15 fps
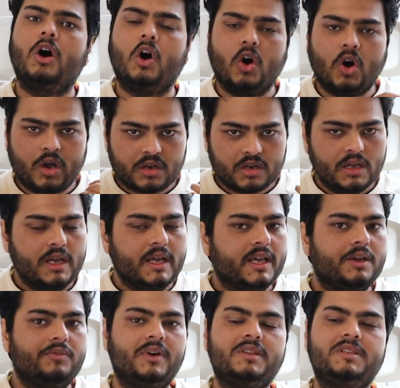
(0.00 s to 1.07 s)
Or
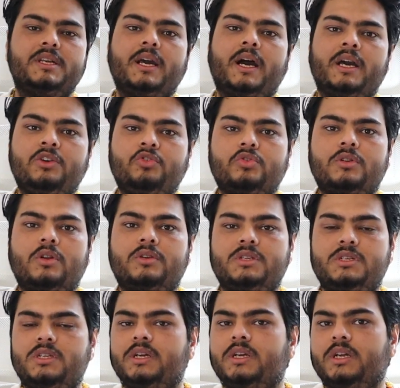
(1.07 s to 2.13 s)
if I say I use
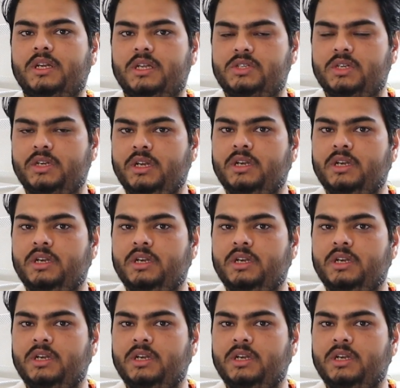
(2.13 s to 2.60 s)
logistic regression,